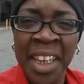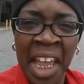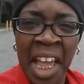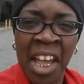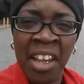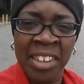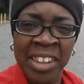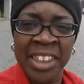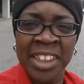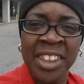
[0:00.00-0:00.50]

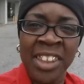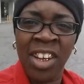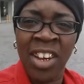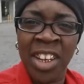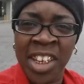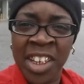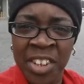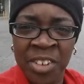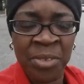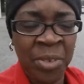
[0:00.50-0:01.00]
Y'all, it's
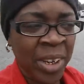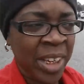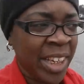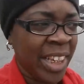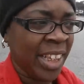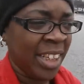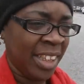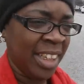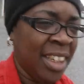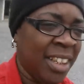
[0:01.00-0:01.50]
starting to
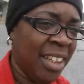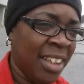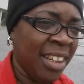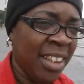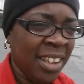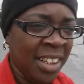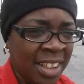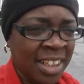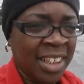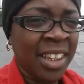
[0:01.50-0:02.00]
rain.
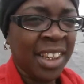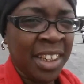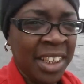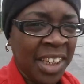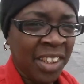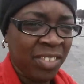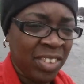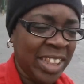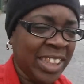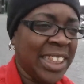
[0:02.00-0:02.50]
The
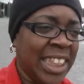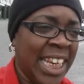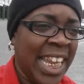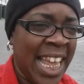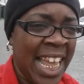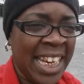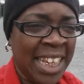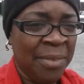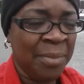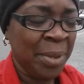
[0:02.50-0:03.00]
devil is a
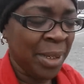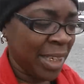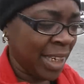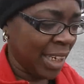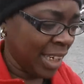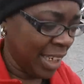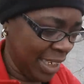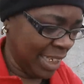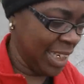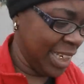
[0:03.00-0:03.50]
lie. Let me
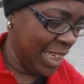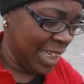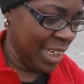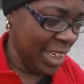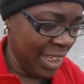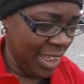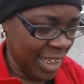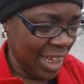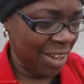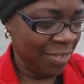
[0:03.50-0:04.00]
get
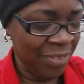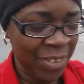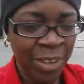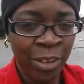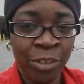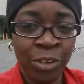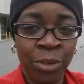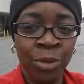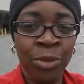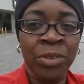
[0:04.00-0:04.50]
in. I
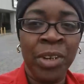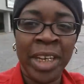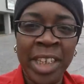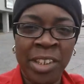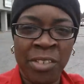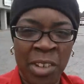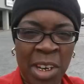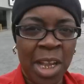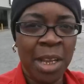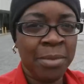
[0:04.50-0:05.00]
felt two
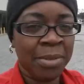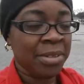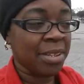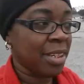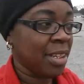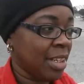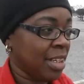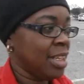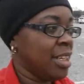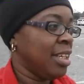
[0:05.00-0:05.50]
raindrops.
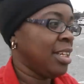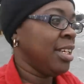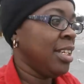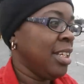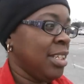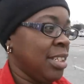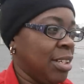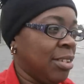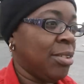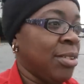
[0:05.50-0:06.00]

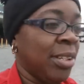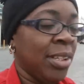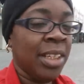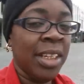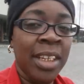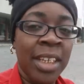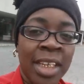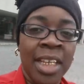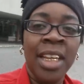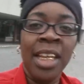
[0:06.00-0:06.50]
So
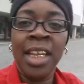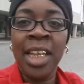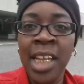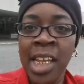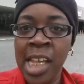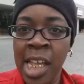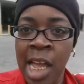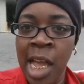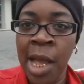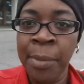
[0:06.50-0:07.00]

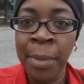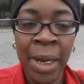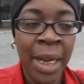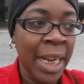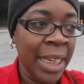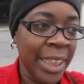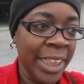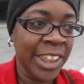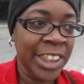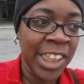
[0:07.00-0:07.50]
I'm going to
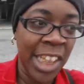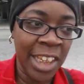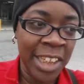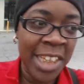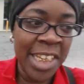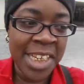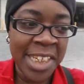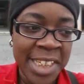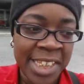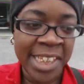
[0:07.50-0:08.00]
holler at
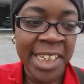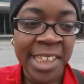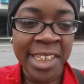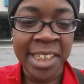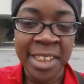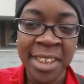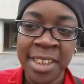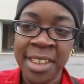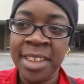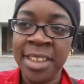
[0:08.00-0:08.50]
y'all in a
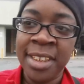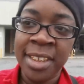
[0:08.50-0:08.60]
second.